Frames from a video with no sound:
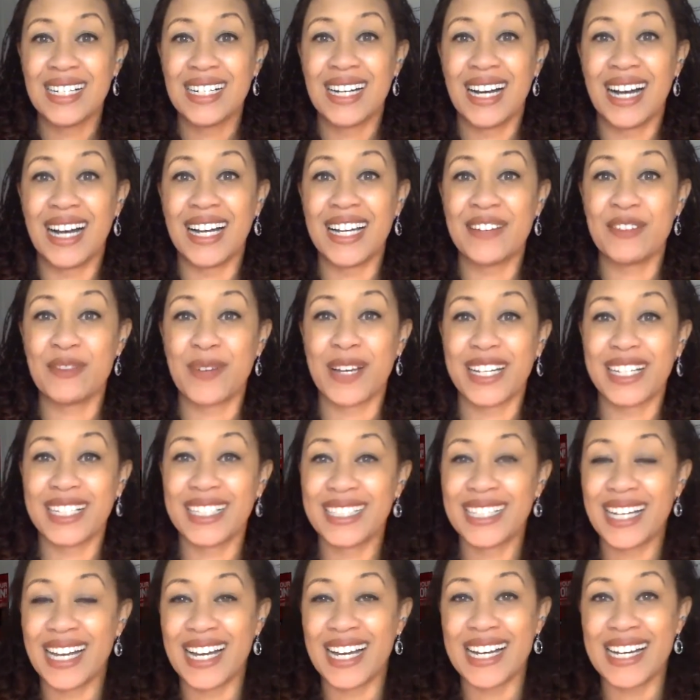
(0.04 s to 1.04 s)
Hi,
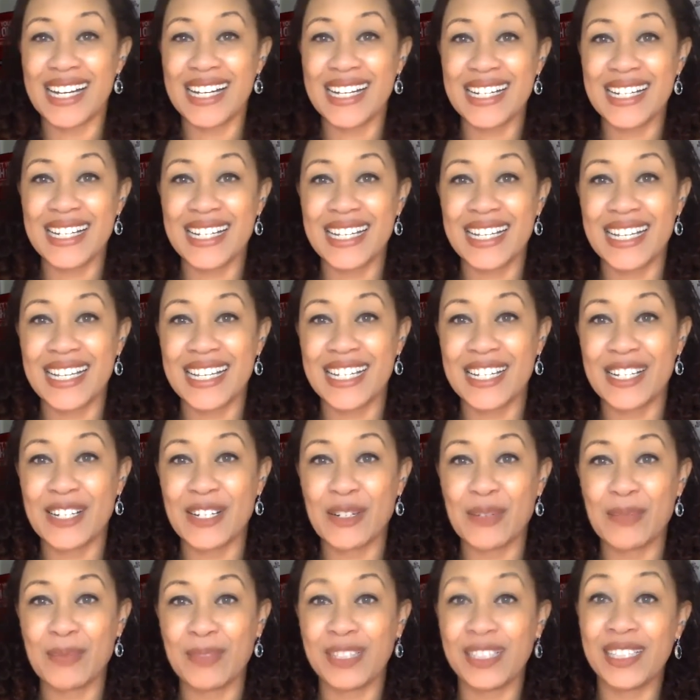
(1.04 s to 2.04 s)
everybody. I
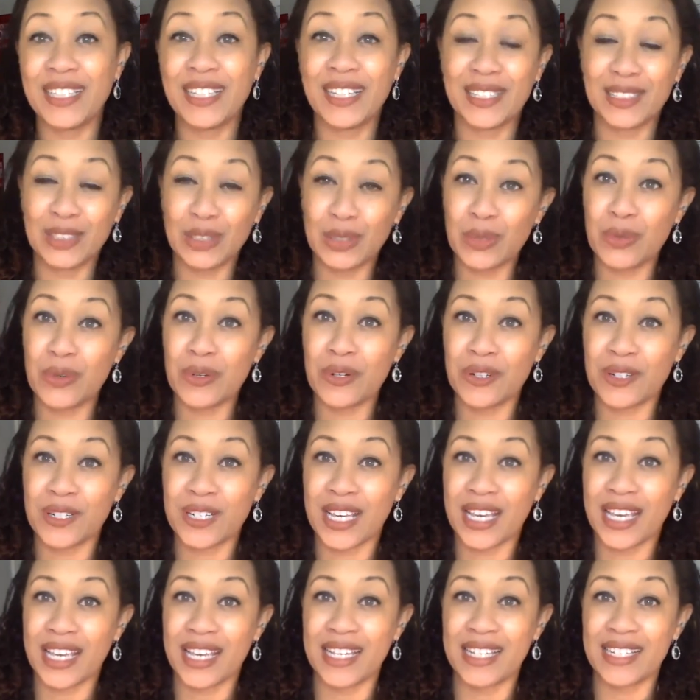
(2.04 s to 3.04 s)
am Leighann Lord,
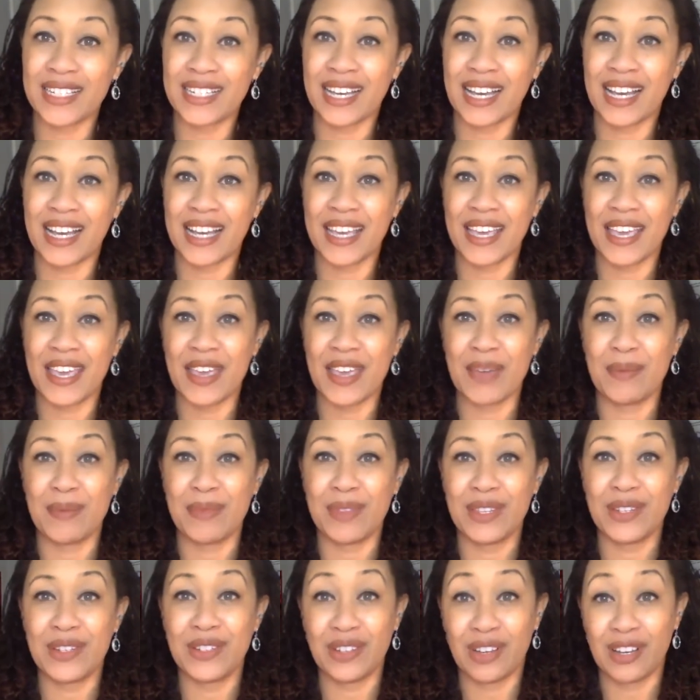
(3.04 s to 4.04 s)
and I am
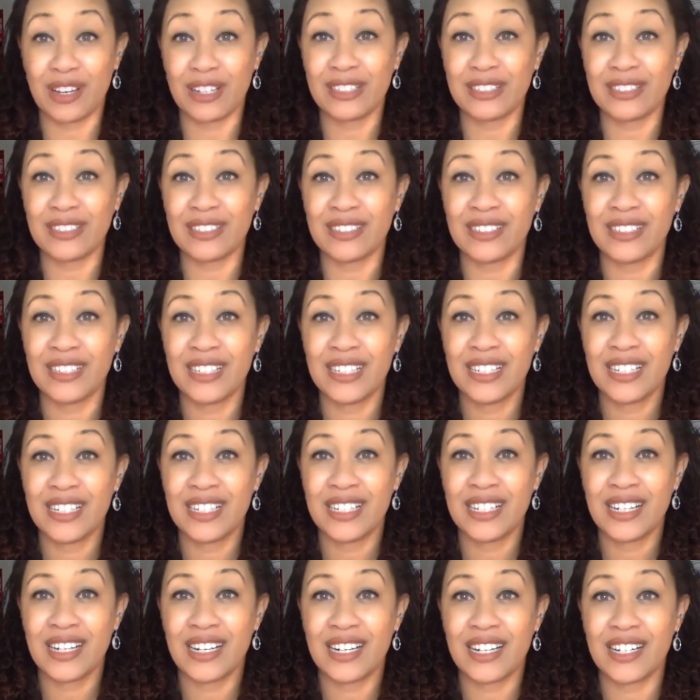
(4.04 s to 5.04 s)
the daughter
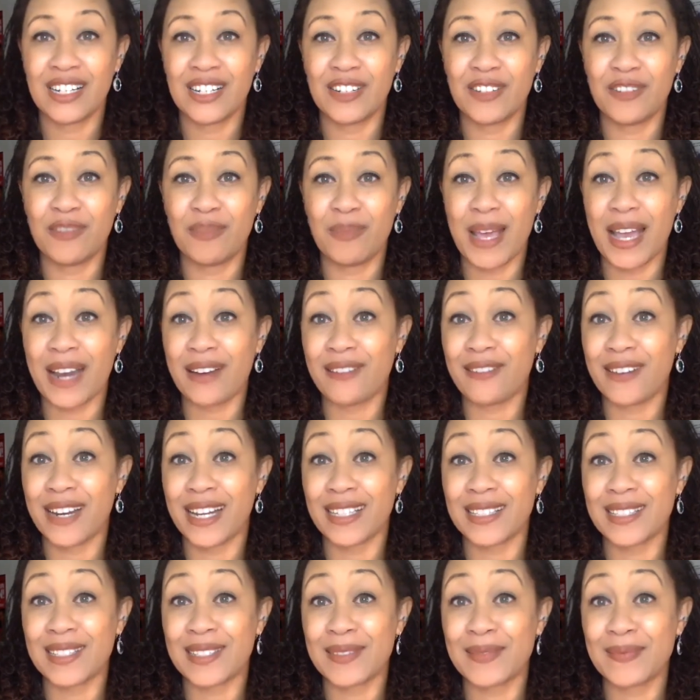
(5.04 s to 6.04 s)
of pack rats.
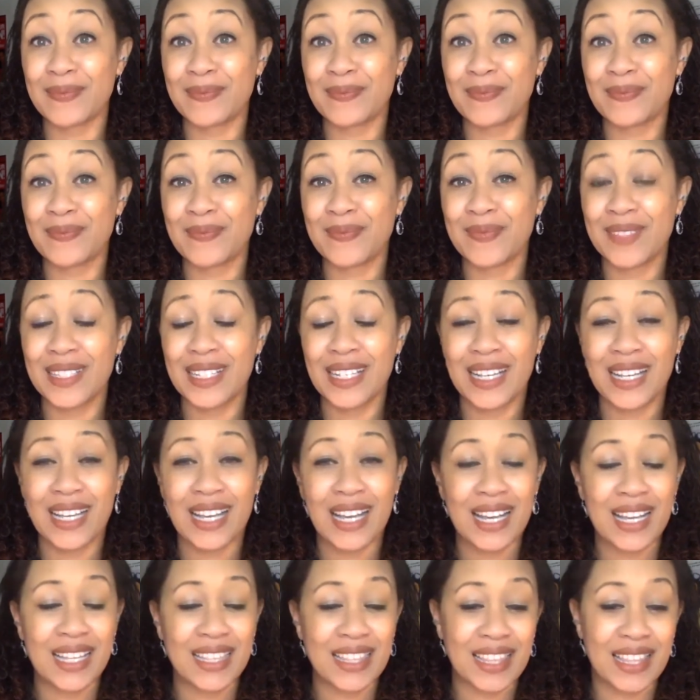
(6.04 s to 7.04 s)

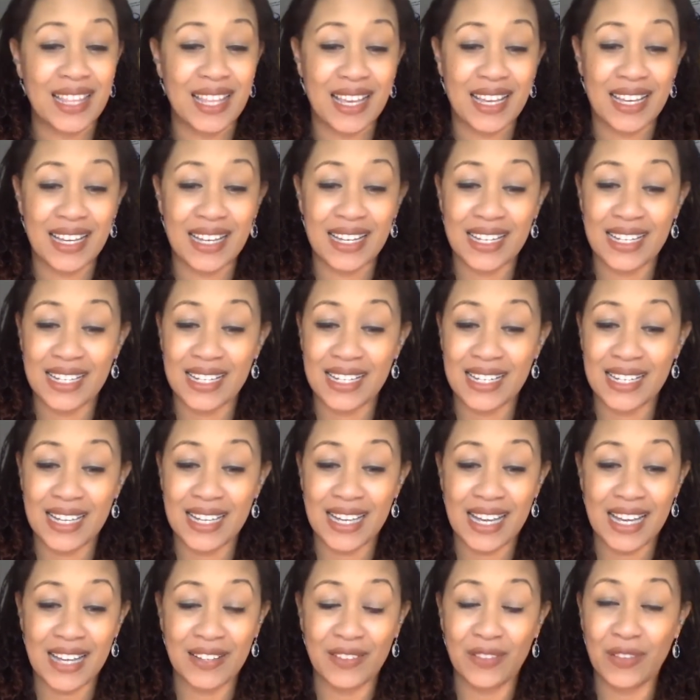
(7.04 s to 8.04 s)
Uh,
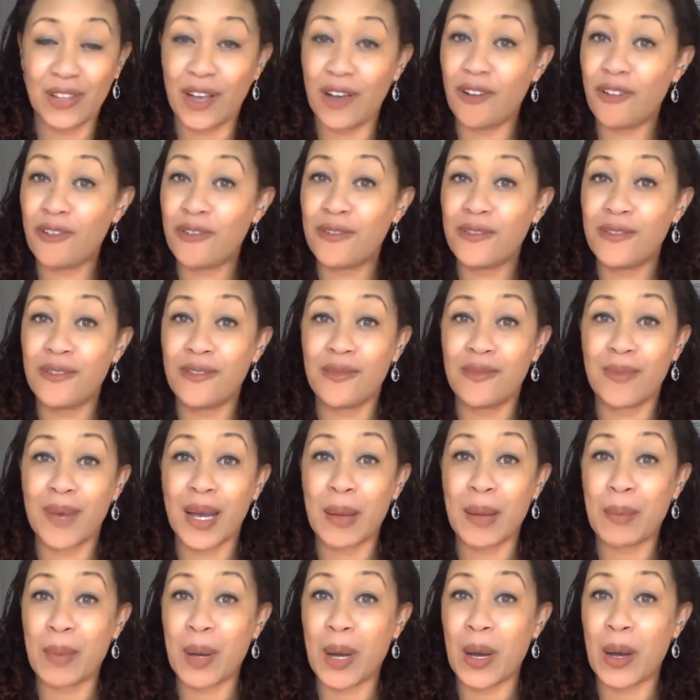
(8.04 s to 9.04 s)
I loved my
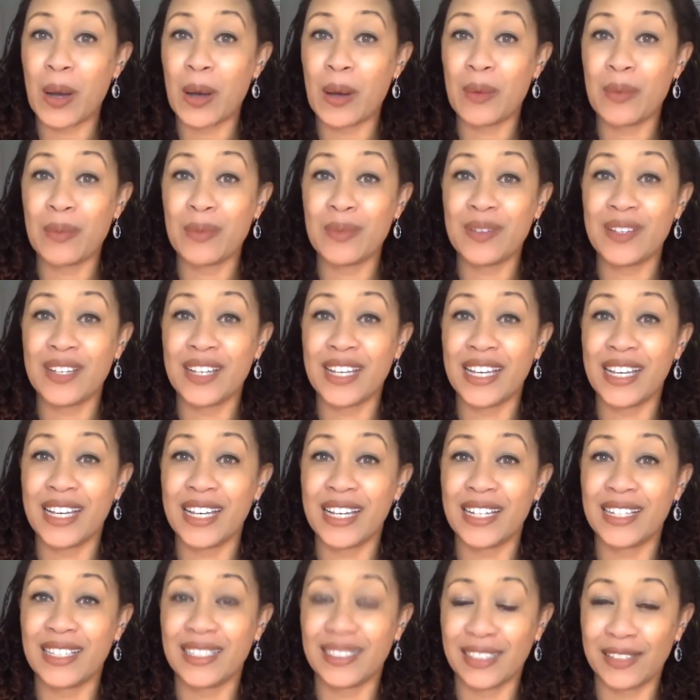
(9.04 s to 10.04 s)
mom
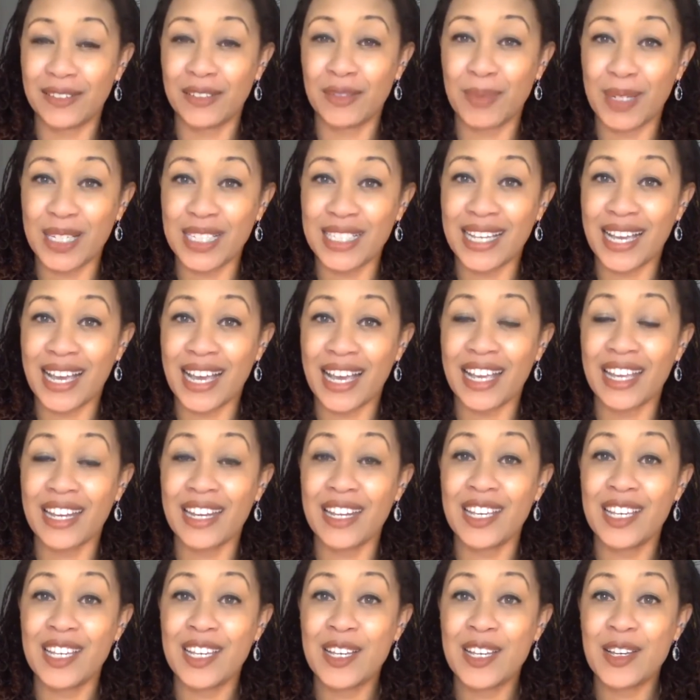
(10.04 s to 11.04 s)
and I loved my dad,
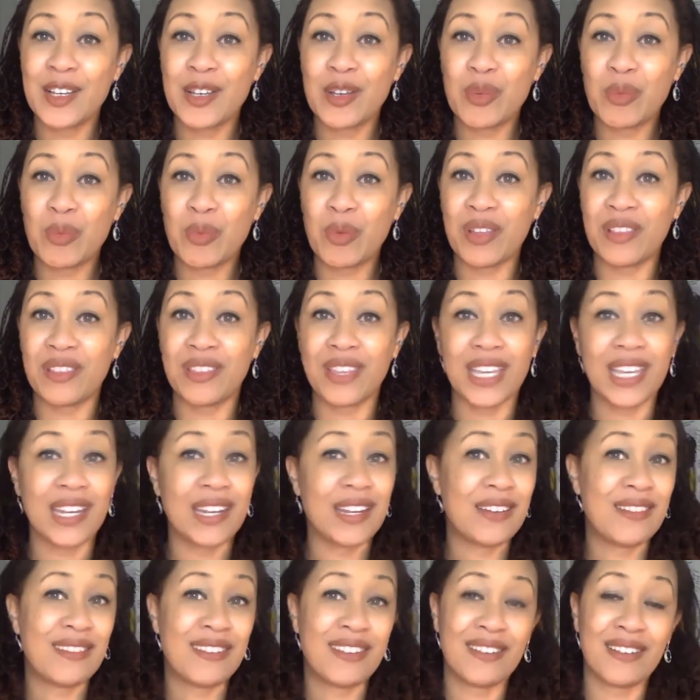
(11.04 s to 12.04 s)
but they
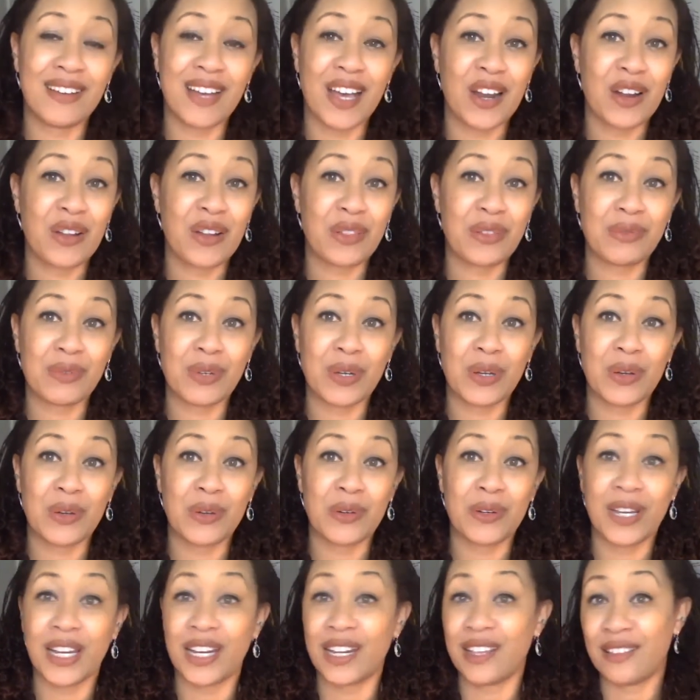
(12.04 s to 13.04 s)
didn't know how to
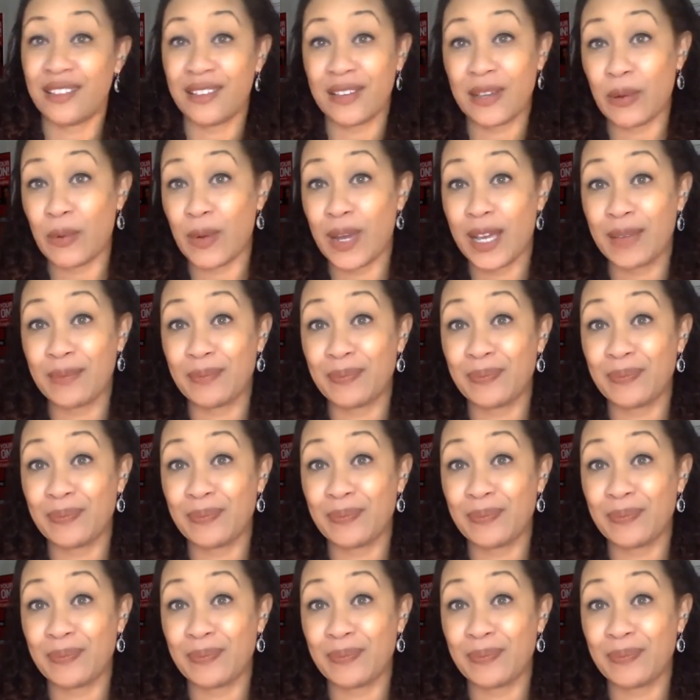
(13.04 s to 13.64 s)
throw anything away.